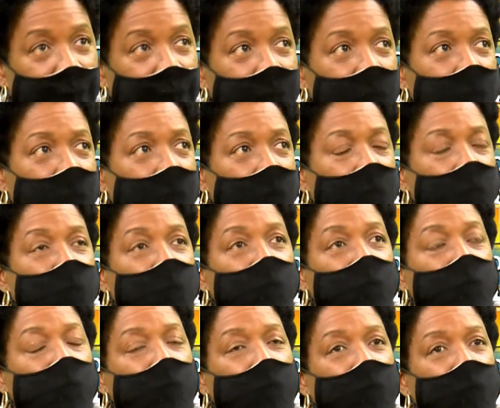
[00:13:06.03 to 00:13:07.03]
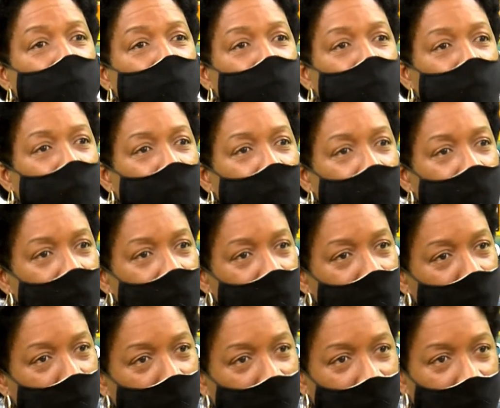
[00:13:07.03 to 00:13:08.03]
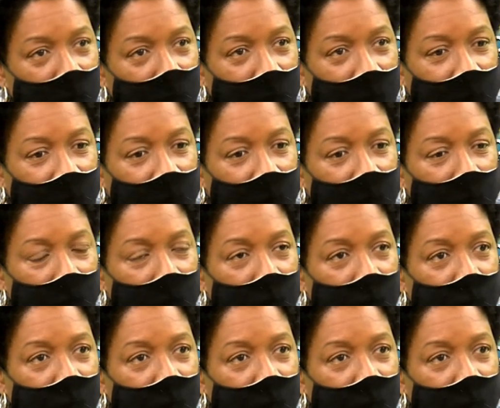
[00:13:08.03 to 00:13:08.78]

So the structure needs to be amended.